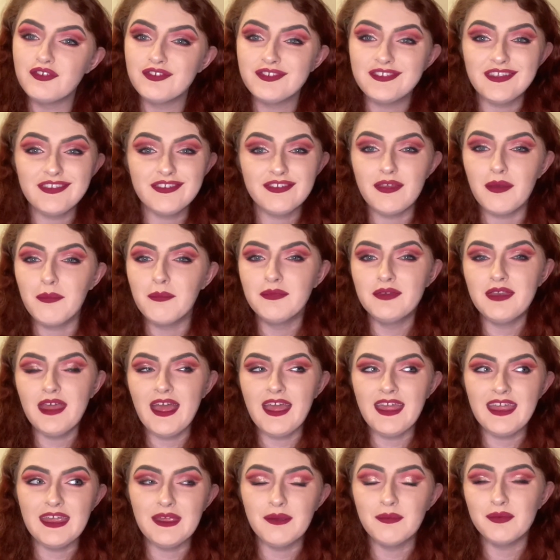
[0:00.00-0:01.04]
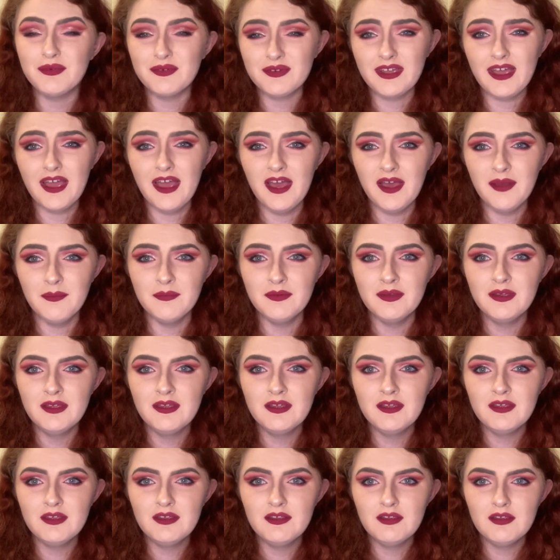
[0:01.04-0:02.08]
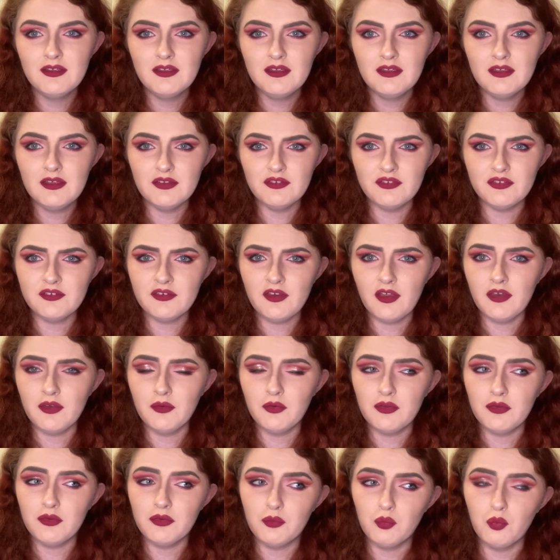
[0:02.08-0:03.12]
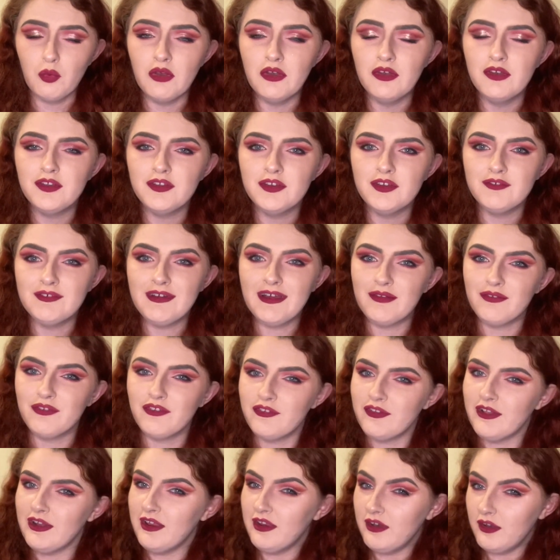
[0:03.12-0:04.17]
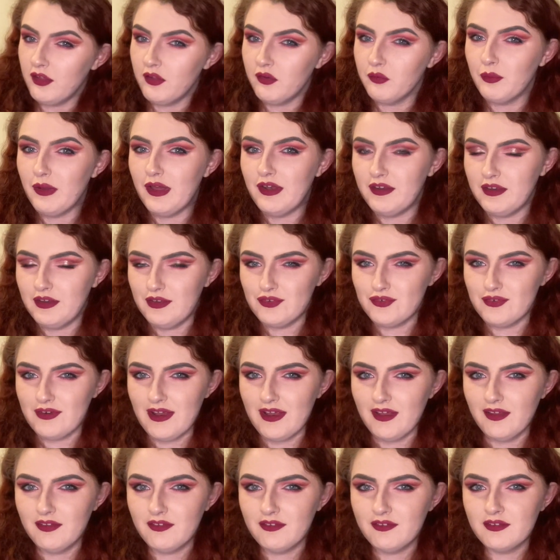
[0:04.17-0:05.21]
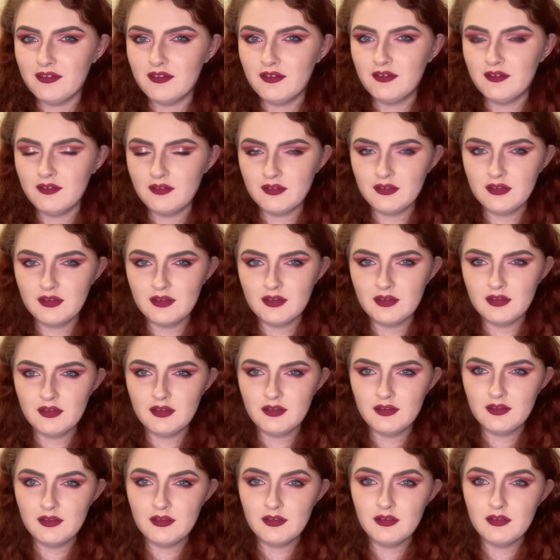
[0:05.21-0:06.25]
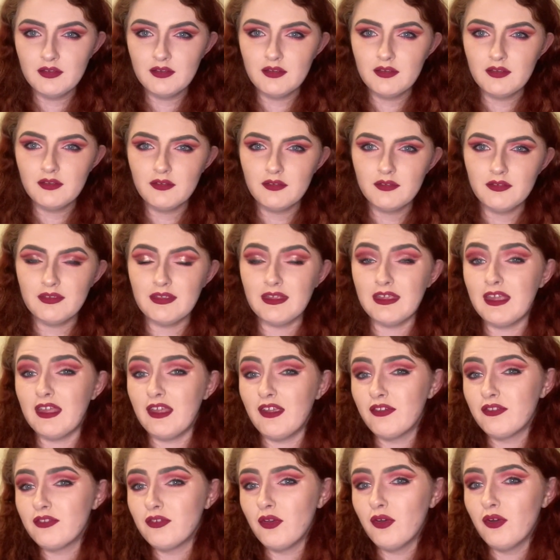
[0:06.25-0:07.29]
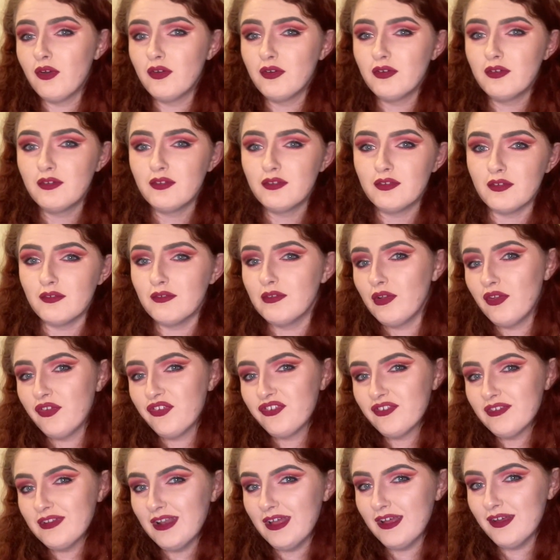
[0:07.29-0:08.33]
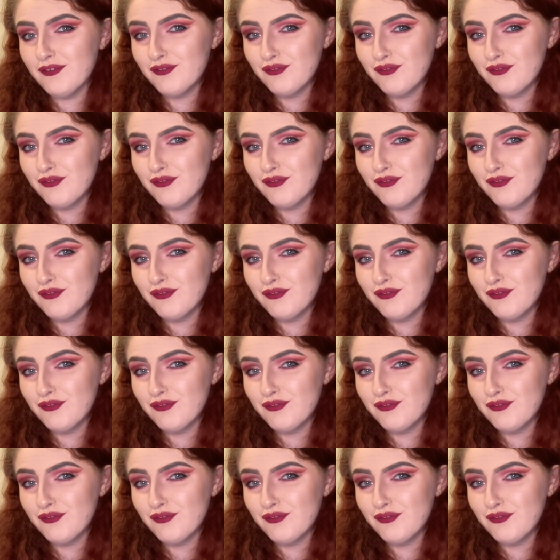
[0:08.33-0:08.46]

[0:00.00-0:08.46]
said, someday he will come. She started wandering around still in her wedding dress, singing songs of lost love.